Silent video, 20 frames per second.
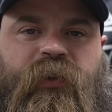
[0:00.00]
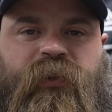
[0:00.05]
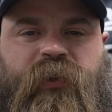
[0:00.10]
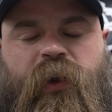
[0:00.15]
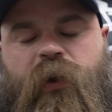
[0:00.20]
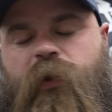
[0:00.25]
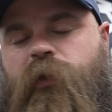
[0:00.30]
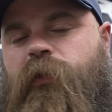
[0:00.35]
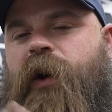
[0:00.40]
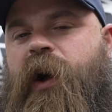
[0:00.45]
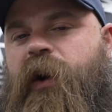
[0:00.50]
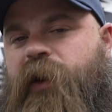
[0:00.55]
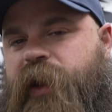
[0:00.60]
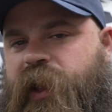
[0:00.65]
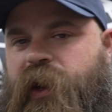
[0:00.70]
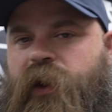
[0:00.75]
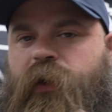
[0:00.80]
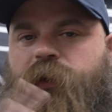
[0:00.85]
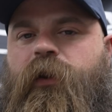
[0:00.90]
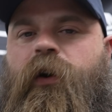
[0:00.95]
So I'll
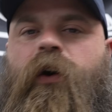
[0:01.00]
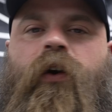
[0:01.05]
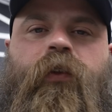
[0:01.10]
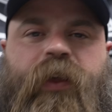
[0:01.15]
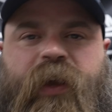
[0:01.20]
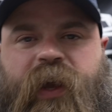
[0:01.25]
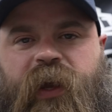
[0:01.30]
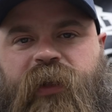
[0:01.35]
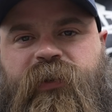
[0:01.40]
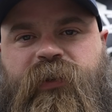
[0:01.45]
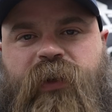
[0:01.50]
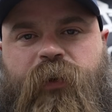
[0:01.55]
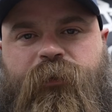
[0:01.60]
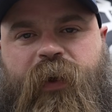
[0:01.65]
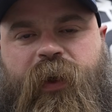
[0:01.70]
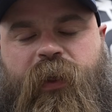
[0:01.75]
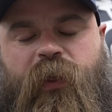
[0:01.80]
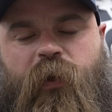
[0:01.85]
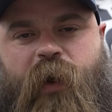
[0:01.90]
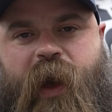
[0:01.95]
get all the gun stuff
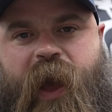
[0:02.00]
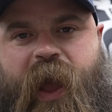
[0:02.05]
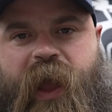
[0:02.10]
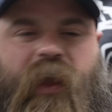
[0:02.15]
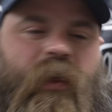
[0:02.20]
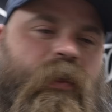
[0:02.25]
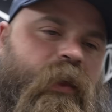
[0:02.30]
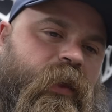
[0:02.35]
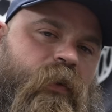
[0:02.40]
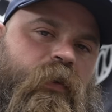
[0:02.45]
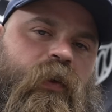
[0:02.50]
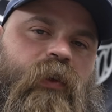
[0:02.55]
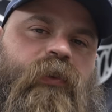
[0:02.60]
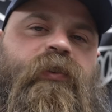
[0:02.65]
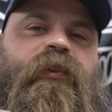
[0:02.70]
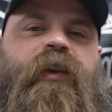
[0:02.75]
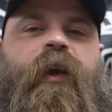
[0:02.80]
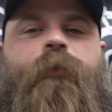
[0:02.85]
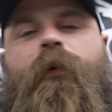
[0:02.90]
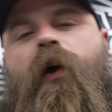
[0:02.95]
out of the way, then you can
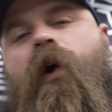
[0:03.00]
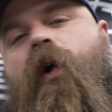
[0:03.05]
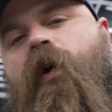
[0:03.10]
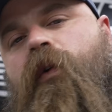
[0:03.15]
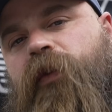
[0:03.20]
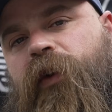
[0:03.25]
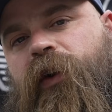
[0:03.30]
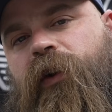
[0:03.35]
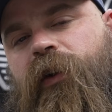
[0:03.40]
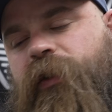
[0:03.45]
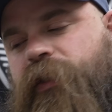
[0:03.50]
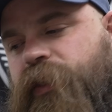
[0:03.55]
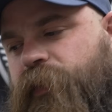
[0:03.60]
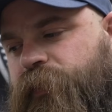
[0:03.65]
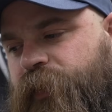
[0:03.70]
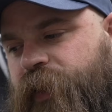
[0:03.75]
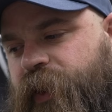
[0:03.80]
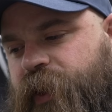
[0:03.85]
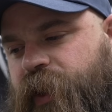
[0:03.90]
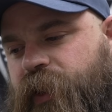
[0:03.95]
skip over the
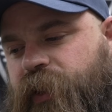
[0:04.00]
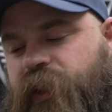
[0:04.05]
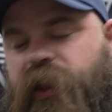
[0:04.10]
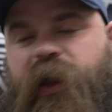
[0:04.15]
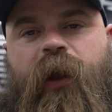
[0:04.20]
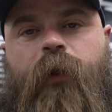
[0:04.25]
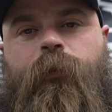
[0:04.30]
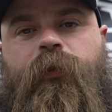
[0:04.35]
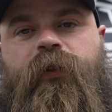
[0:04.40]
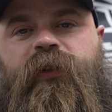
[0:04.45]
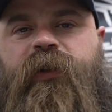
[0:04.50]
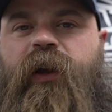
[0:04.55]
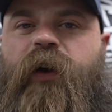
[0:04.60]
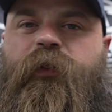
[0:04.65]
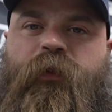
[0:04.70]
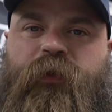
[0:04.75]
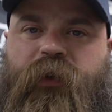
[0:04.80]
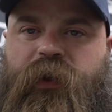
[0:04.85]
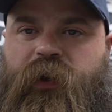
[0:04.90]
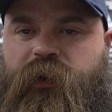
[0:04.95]
fucking camera
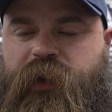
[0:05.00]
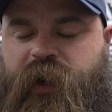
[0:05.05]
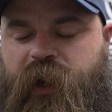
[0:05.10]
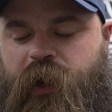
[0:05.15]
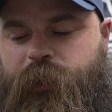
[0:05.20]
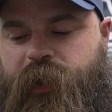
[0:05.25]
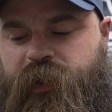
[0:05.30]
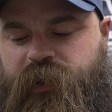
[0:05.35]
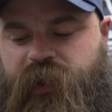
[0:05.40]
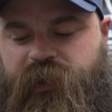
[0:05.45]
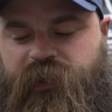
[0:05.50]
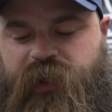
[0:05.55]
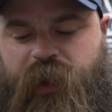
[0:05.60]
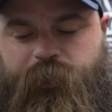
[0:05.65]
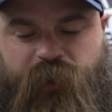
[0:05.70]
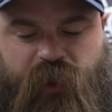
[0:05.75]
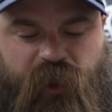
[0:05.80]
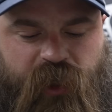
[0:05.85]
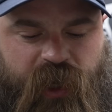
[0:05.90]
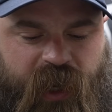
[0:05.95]
stuff if you don't care about that
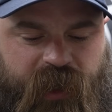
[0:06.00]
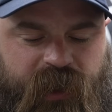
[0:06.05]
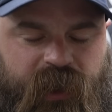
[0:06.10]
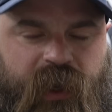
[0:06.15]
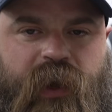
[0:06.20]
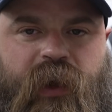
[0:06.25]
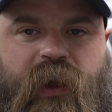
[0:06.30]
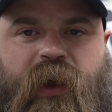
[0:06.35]
type of shit.